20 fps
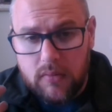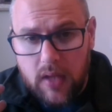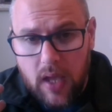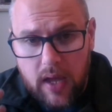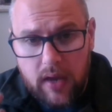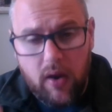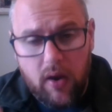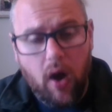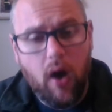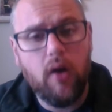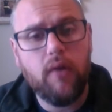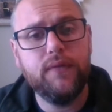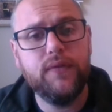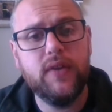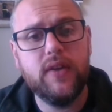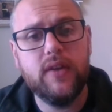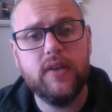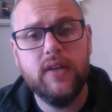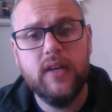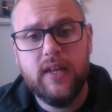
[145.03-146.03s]
And
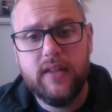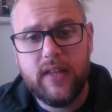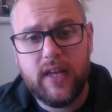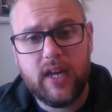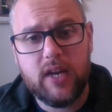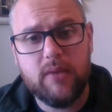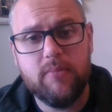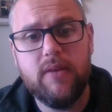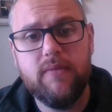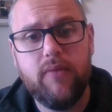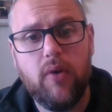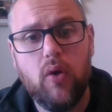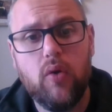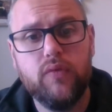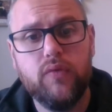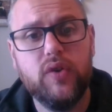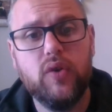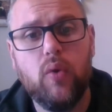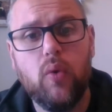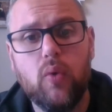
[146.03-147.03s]
often they're going to be
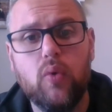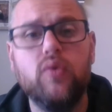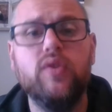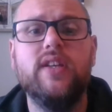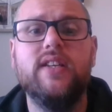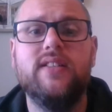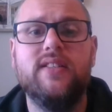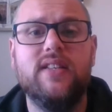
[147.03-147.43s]
involved in all this